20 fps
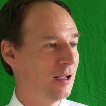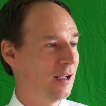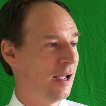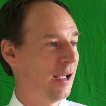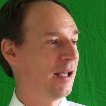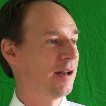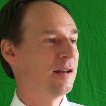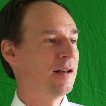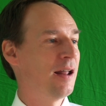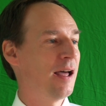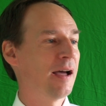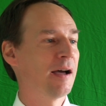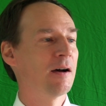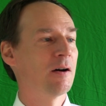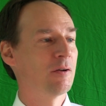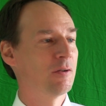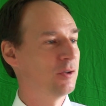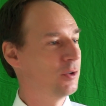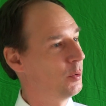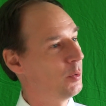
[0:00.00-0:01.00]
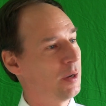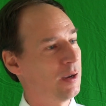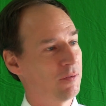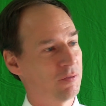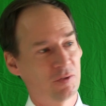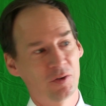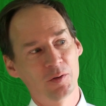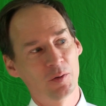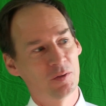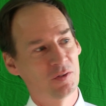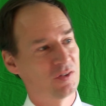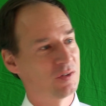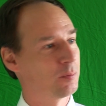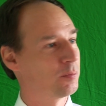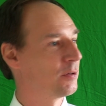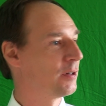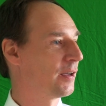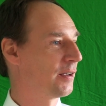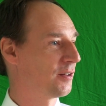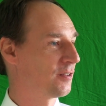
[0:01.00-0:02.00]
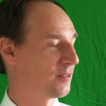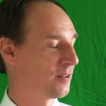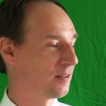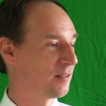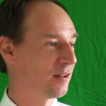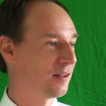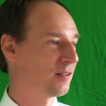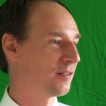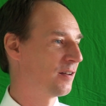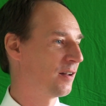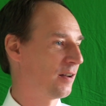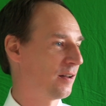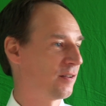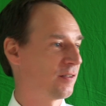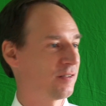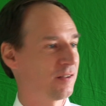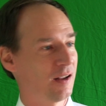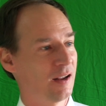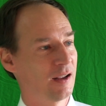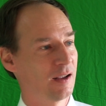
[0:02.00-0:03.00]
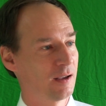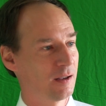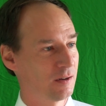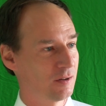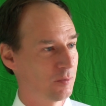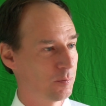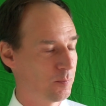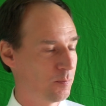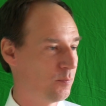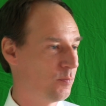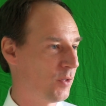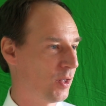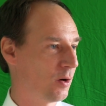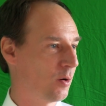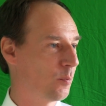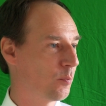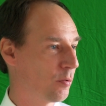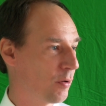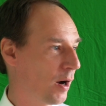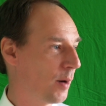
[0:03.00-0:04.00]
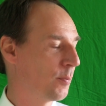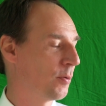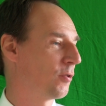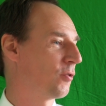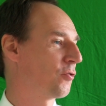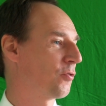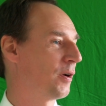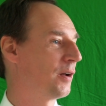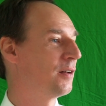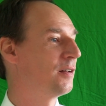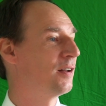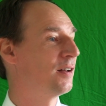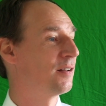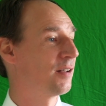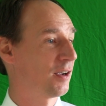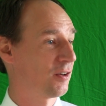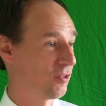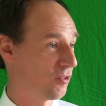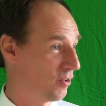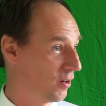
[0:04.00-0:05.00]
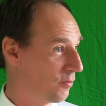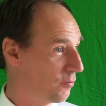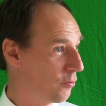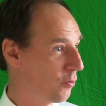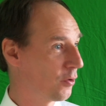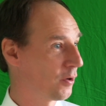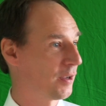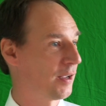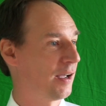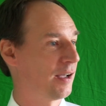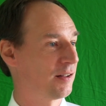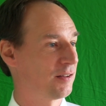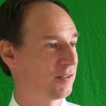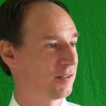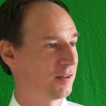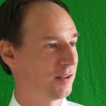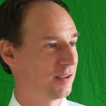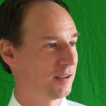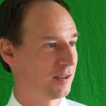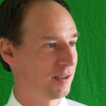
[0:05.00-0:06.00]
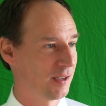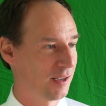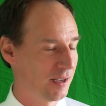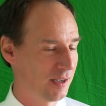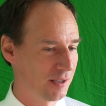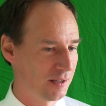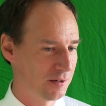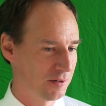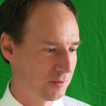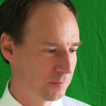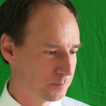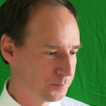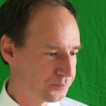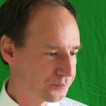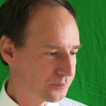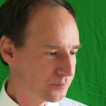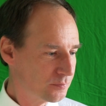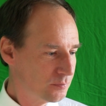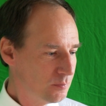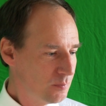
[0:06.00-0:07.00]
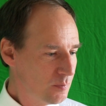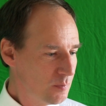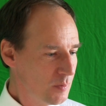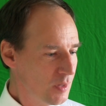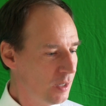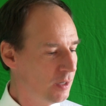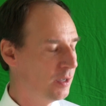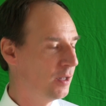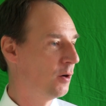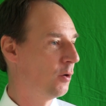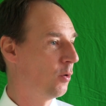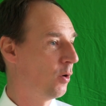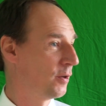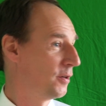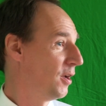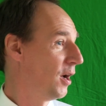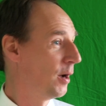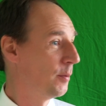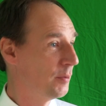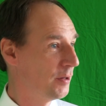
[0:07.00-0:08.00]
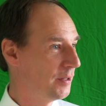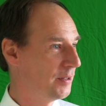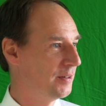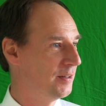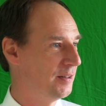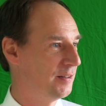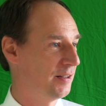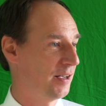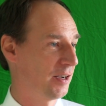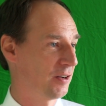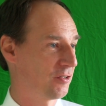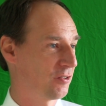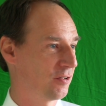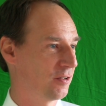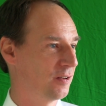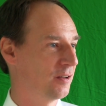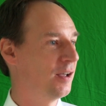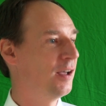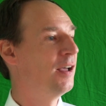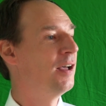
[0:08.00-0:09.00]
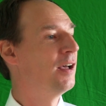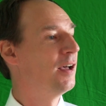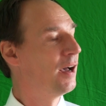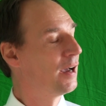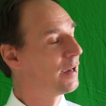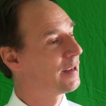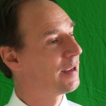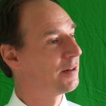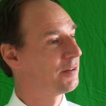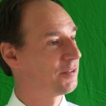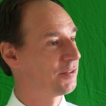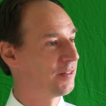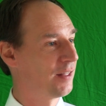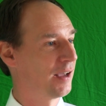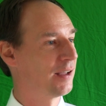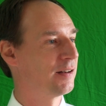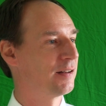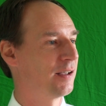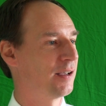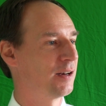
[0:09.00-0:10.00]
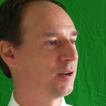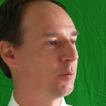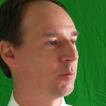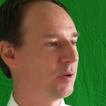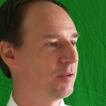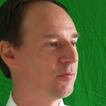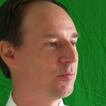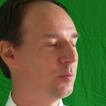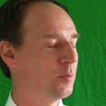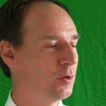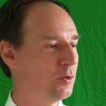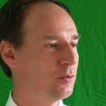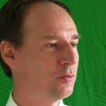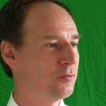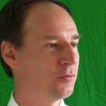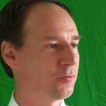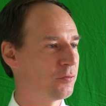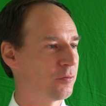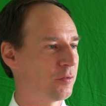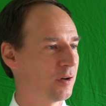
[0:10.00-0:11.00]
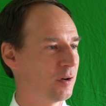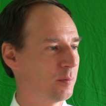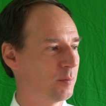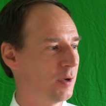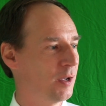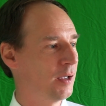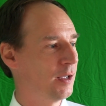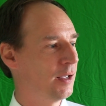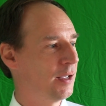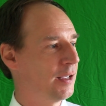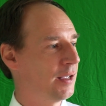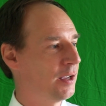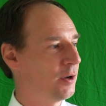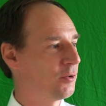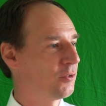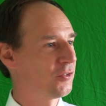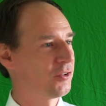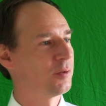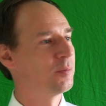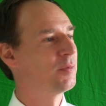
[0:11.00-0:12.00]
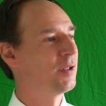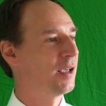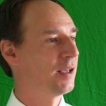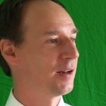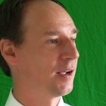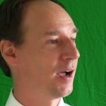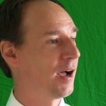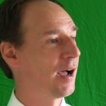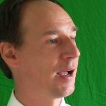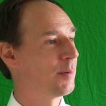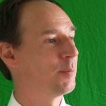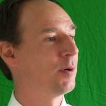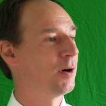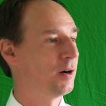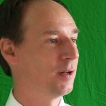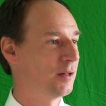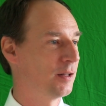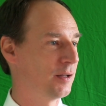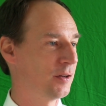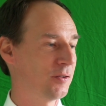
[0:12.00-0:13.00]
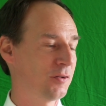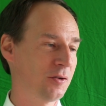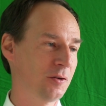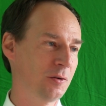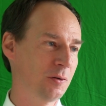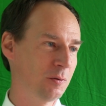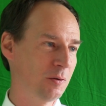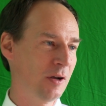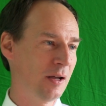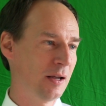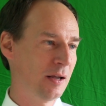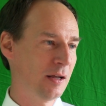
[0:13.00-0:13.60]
And now you have to supply statistics and proper trend detection and forecasting and anomaly detection against that data. We've moved from here's some data, eyeball it, to